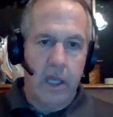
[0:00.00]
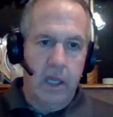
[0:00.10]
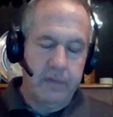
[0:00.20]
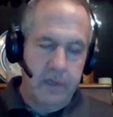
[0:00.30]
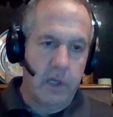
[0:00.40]

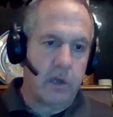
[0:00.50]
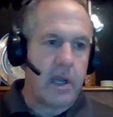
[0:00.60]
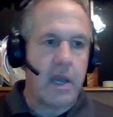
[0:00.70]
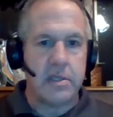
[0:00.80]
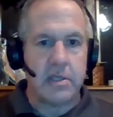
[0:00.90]
If the deer
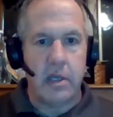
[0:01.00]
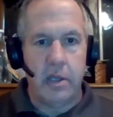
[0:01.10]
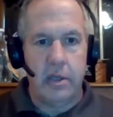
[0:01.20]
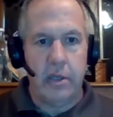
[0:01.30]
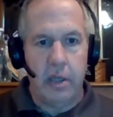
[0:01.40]
dies
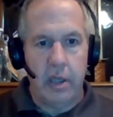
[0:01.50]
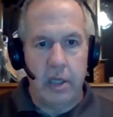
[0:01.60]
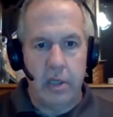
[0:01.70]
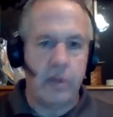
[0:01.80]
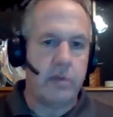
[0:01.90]
on
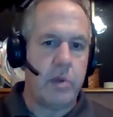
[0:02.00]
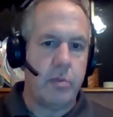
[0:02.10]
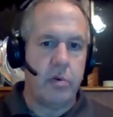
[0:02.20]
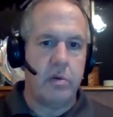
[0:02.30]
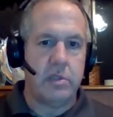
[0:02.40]
another
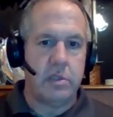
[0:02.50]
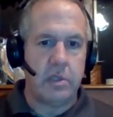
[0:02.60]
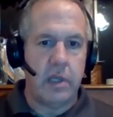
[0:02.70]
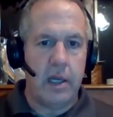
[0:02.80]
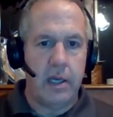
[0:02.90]
member's
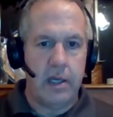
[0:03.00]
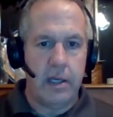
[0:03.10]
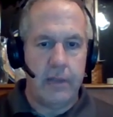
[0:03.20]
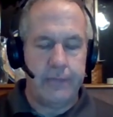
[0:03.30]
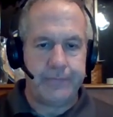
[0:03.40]

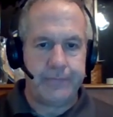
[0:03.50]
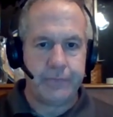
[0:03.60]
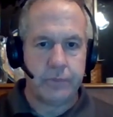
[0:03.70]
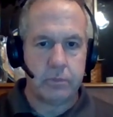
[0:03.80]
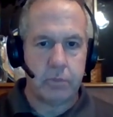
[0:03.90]

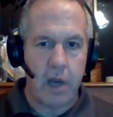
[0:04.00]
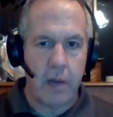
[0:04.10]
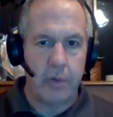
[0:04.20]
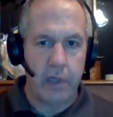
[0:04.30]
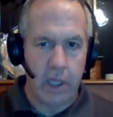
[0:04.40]

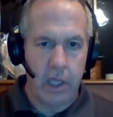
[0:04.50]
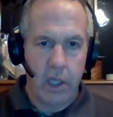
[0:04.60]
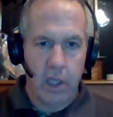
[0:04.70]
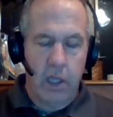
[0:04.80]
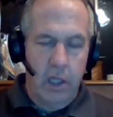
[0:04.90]
property,
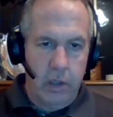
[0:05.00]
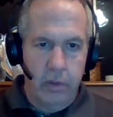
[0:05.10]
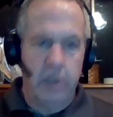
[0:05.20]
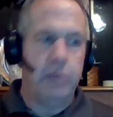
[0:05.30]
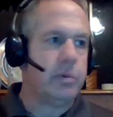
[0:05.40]
you
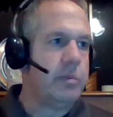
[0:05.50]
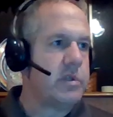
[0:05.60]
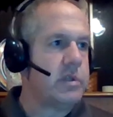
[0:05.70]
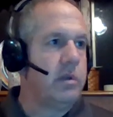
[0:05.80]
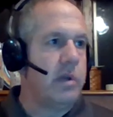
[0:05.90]
need
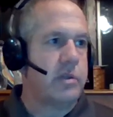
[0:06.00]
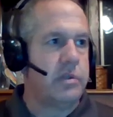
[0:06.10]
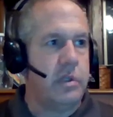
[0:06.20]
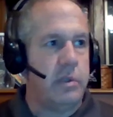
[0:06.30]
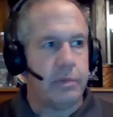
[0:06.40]
permission. You
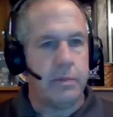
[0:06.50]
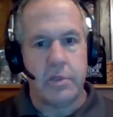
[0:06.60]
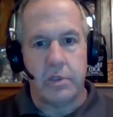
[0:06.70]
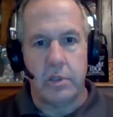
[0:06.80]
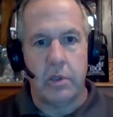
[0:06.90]
actually need
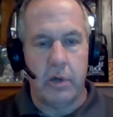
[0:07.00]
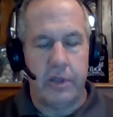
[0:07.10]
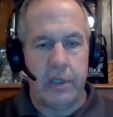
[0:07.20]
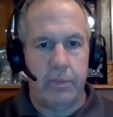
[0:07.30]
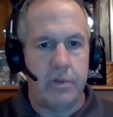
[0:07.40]
permission to go on
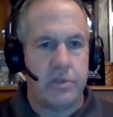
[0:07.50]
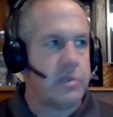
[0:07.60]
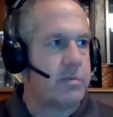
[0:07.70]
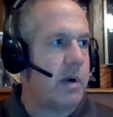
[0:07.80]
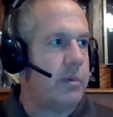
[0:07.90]
that person's
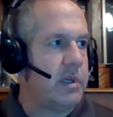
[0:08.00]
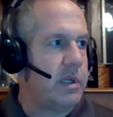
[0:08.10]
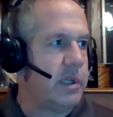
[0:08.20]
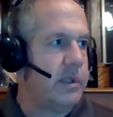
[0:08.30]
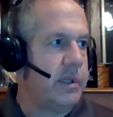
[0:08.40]
property to
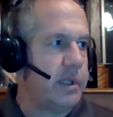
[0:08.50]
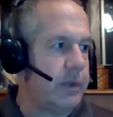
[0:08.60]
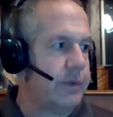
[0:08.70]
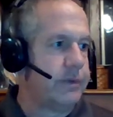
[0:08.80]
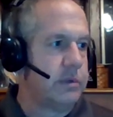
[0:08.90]
get the deer.